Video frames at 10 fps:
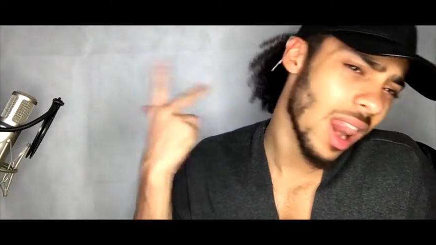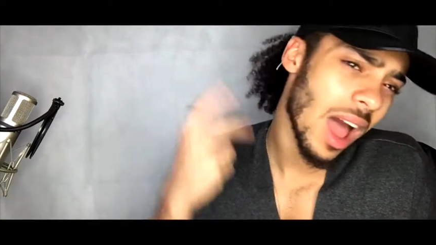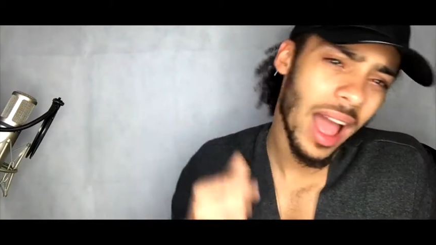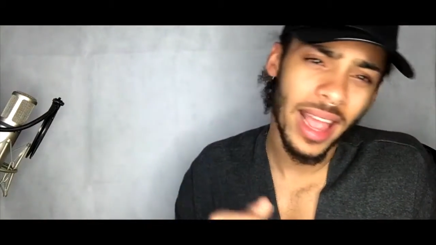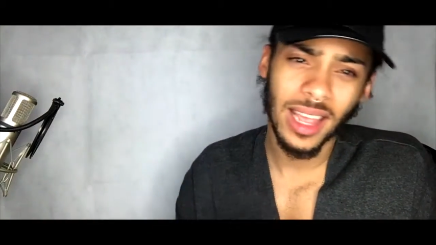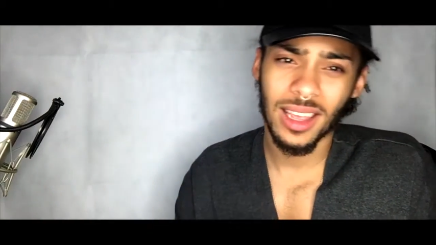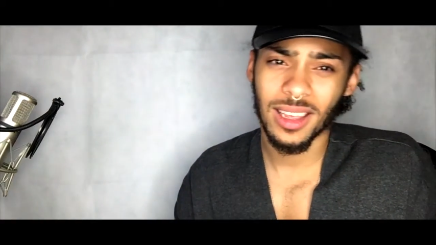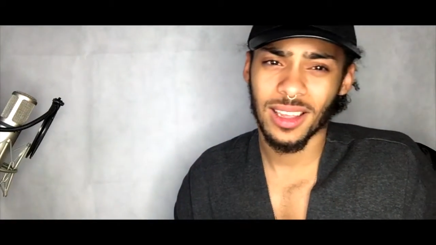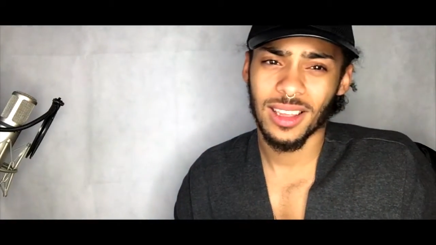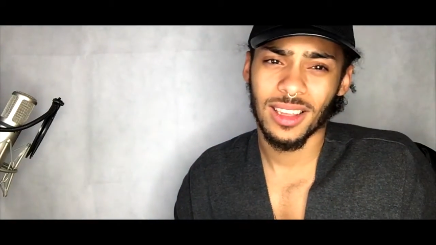like,
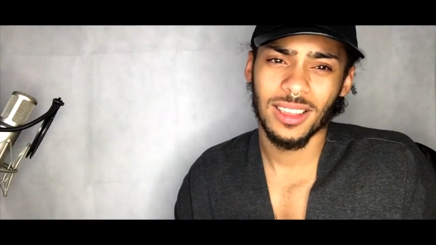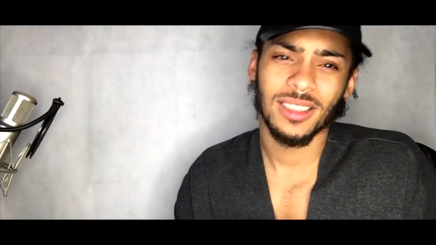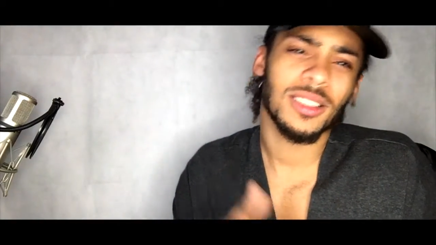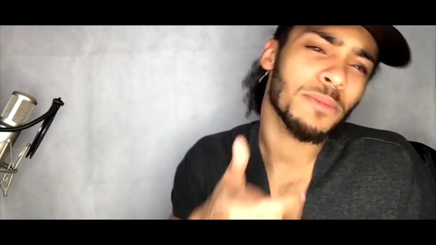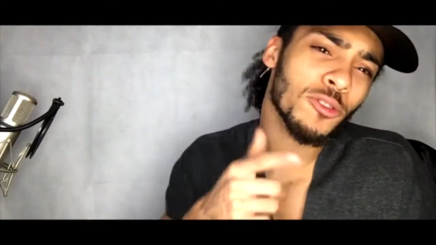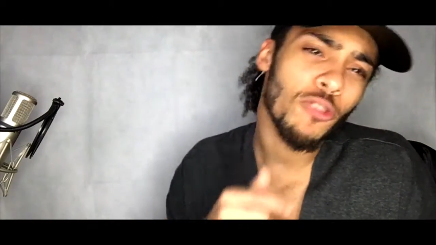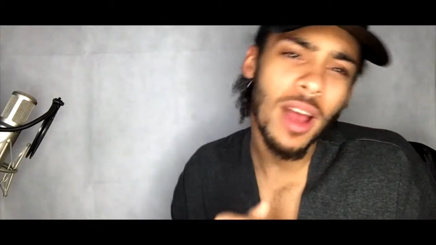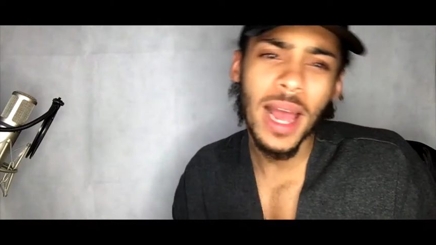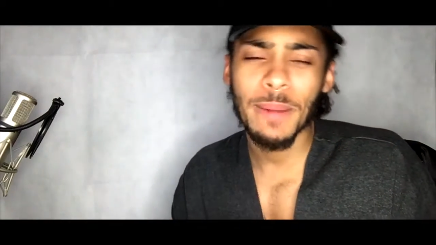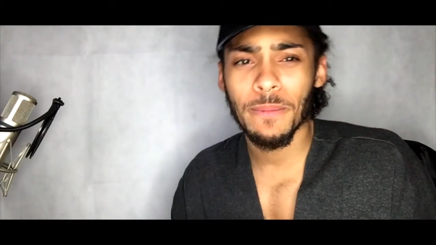
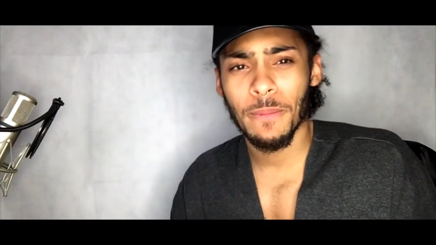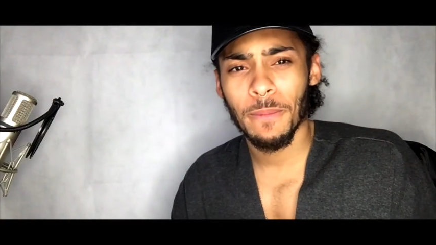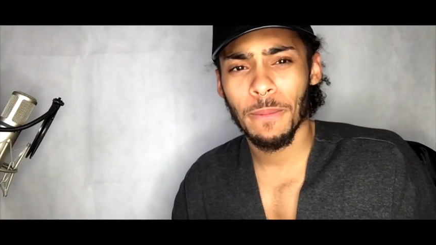subscribe,